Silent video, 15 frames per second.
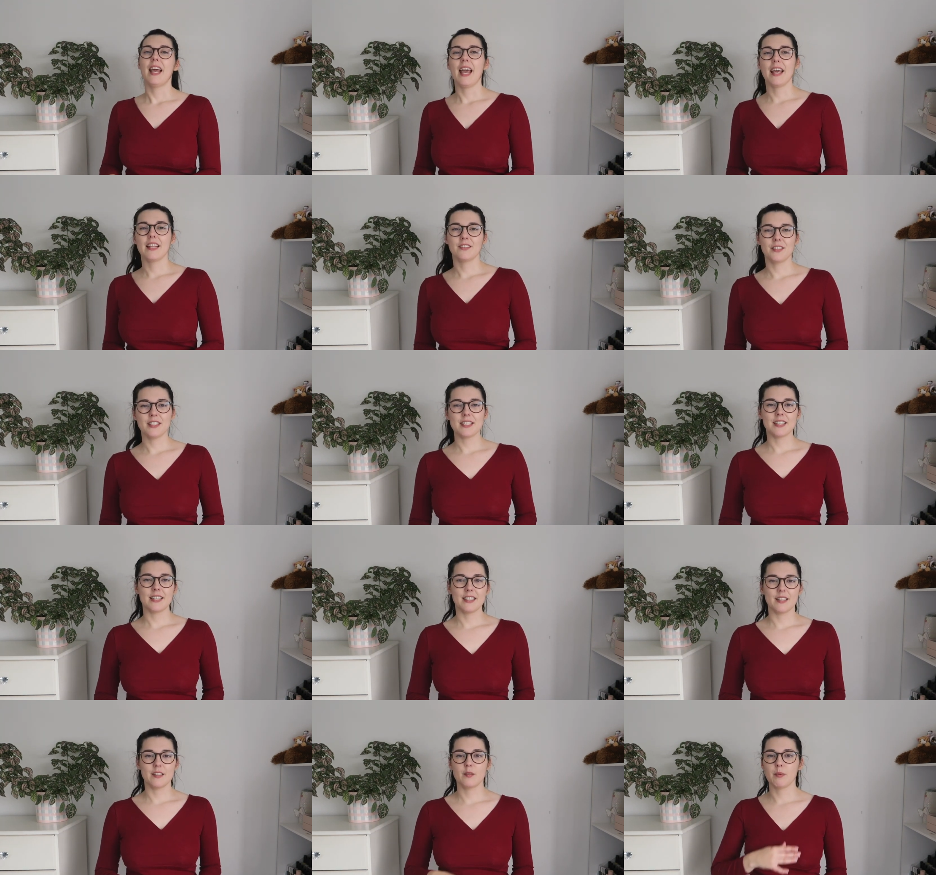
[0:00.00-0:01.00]
And the reason
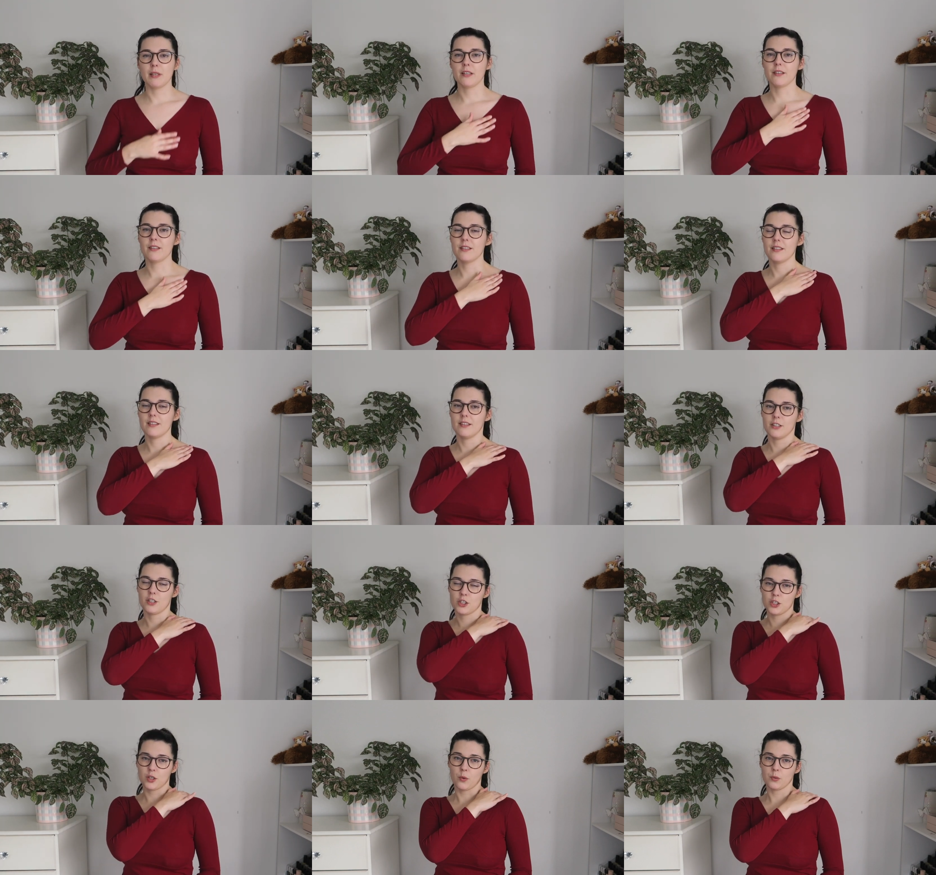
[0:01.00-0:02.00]
is because the
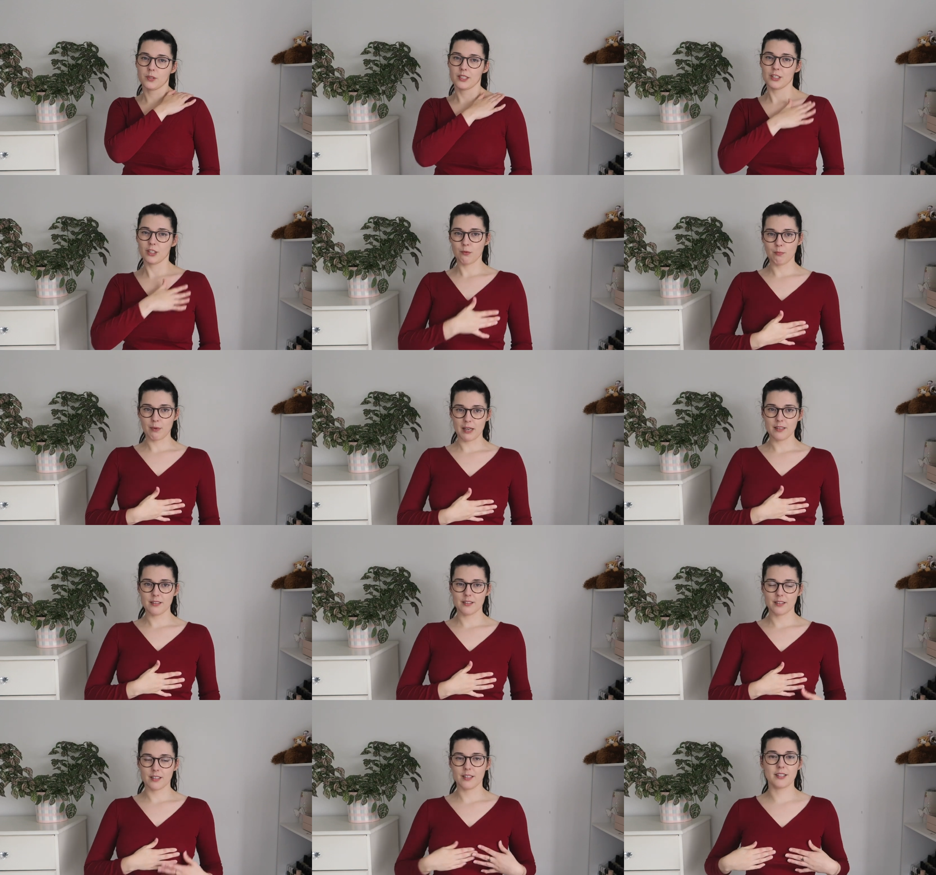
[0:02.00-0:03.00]
shoulder to
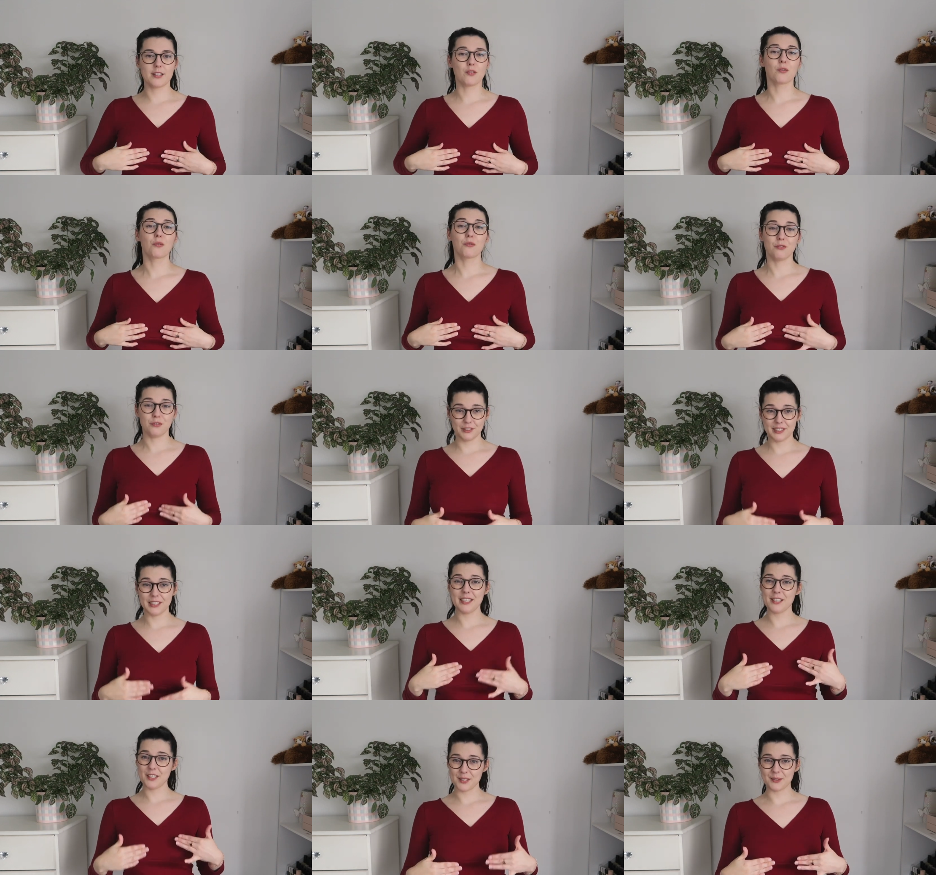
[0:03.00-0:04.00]
bust is
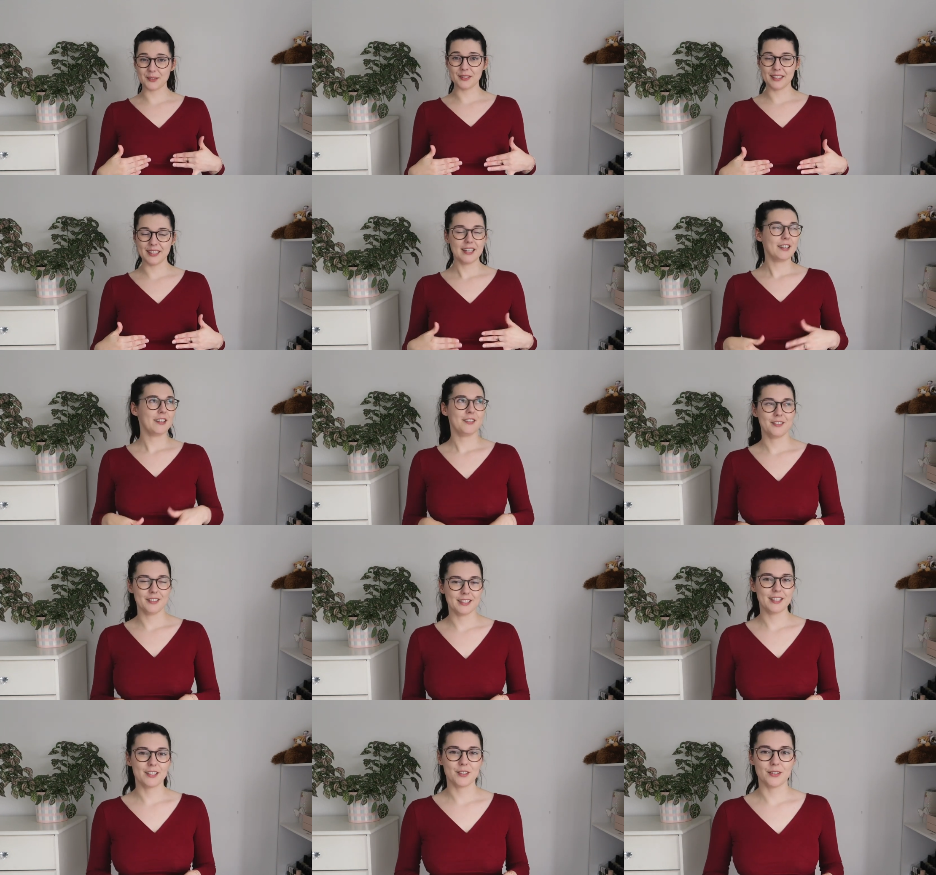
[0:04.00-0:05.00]
really short,
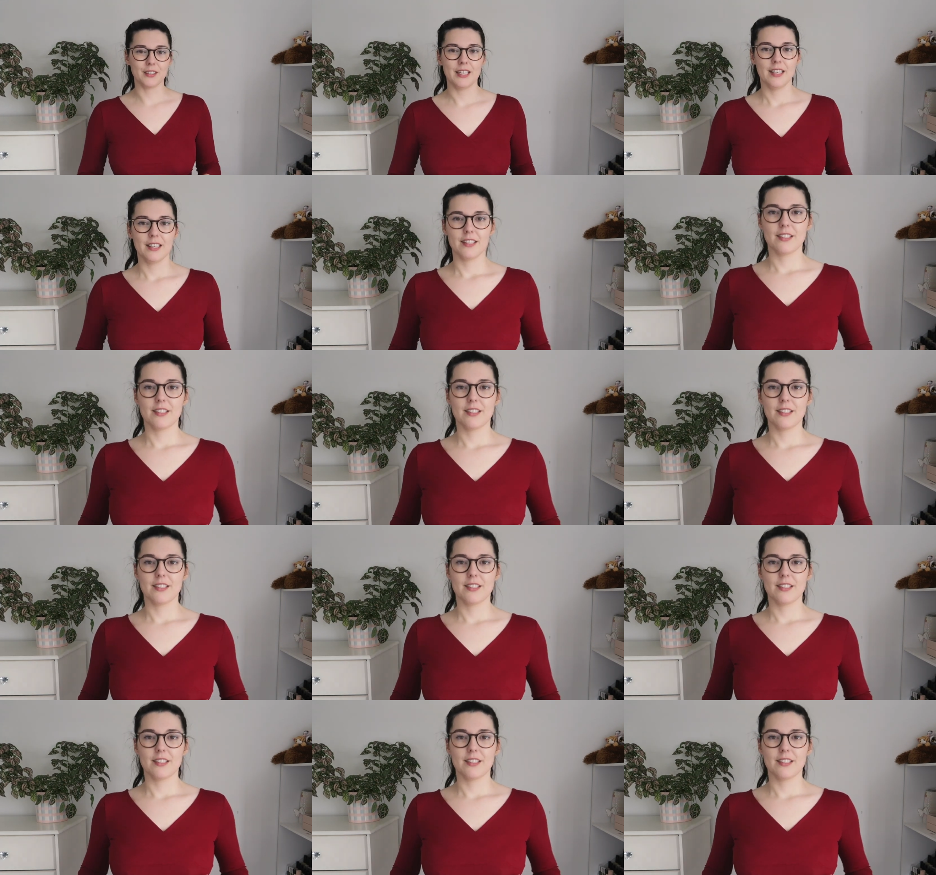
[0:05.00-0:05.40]
really short.